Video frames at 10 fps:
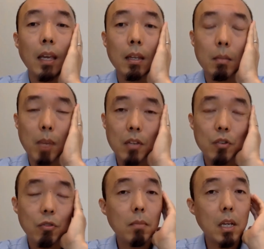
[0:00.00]

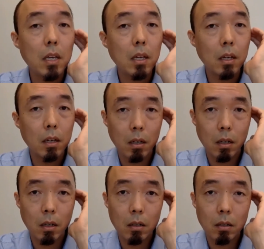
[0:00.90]
mainstream media
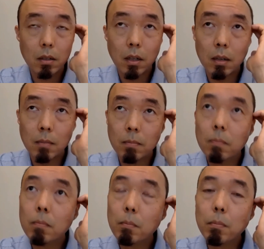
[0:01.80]
are
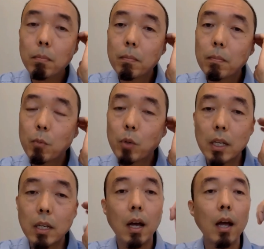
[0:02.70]

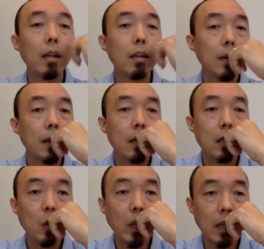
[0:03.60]
really not
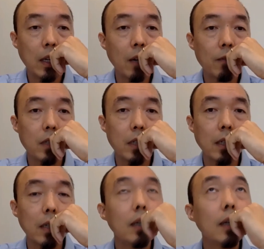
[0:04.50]
doing enough
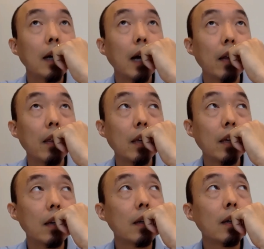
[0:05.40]
to, I think,